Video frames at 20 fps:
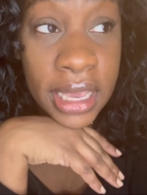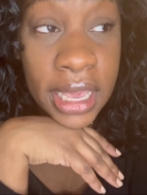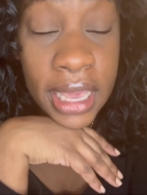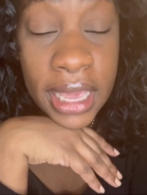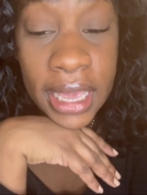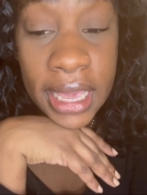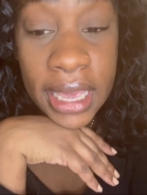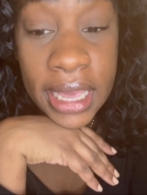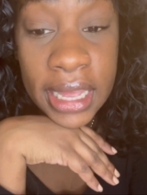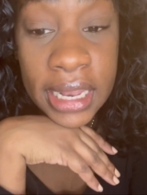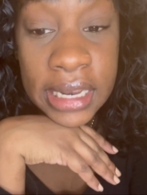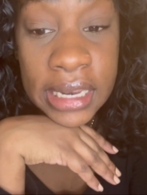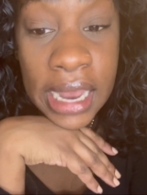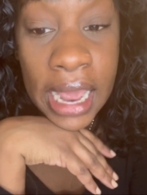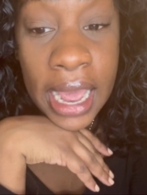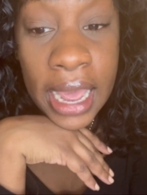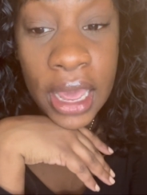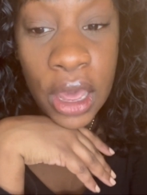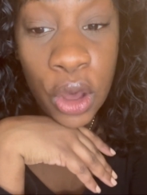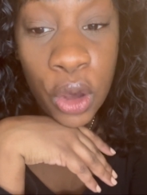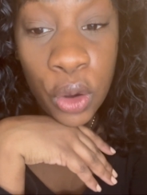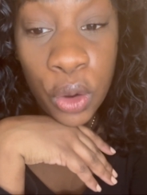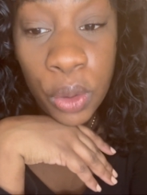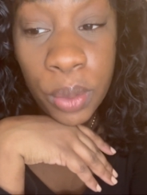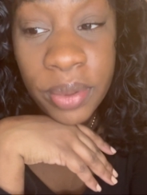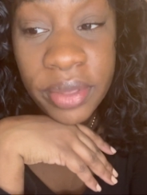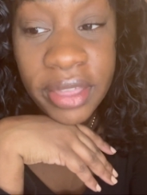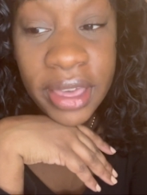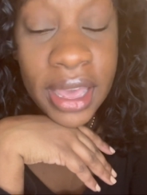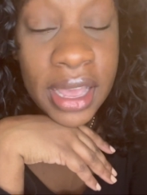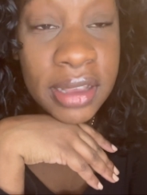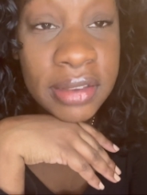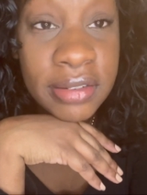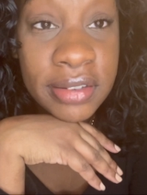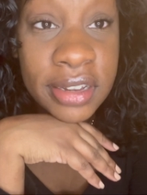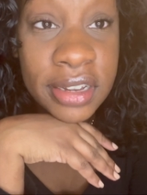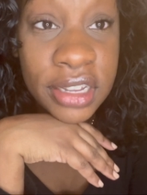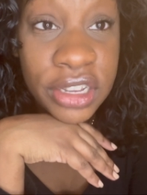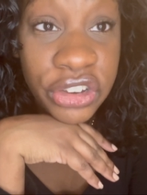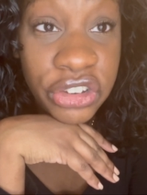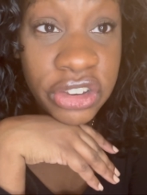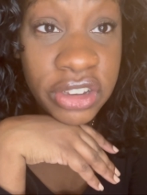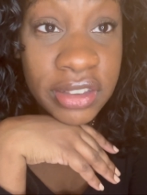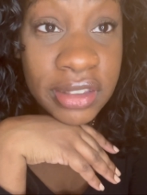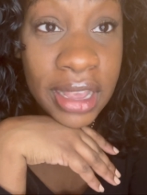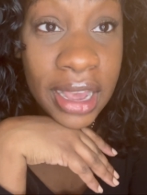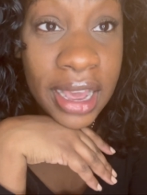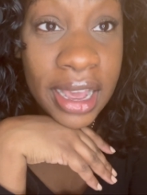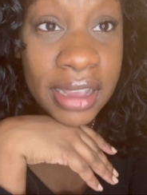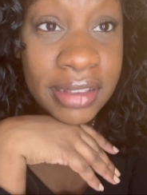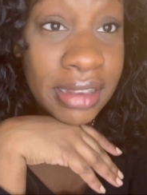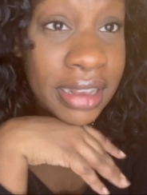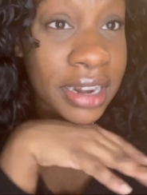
and I hope that it's delicious, guys.